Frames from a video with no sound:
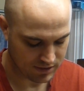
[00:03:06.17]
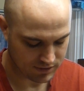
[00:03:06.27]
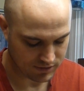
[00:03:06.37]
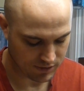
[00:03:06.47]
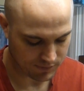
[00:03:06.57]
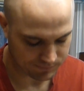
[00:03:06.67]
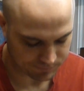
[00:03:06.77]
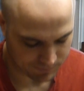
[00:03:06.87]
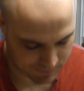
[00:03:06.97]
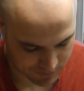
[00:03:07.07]
So
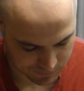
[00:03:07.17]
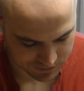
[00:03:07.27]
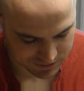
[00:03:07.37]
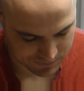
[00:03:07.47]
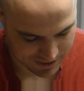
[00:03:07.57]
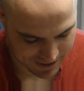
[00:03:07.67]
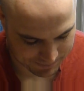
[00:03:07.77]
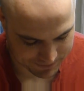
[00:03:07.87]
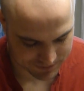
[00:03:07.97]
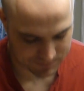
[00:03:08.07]
we'll see what
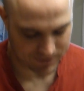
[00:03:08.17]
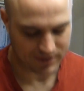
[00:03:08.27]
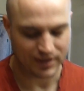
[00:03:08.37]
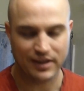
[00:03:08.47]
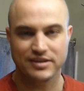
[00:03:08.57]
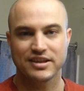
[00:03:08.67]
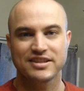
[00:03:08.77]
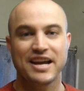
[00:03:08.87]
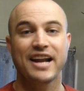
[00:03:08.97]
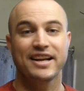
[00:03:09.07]
happens, but it's
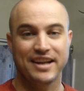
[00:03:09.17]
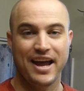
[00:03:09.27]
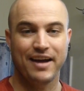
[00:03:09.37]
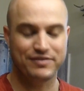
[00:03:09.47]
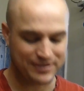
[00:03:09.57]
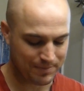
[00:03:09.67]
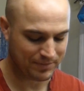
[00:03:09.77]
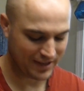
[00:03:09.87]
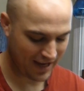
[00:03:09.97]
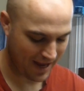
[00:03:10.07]
exciting to have
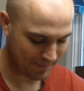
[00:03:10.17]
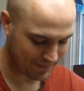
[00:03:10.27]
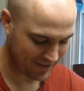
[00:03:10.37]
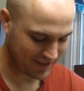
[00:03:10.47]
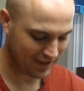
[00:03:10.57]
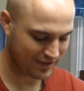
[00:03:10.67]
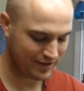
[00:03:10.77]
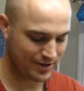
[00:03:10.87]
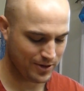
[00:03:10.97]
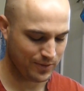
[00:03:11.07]
something happening,
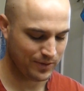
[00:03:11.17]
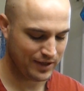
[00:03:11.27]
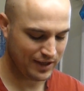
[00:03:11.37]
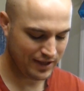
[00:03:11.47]
to know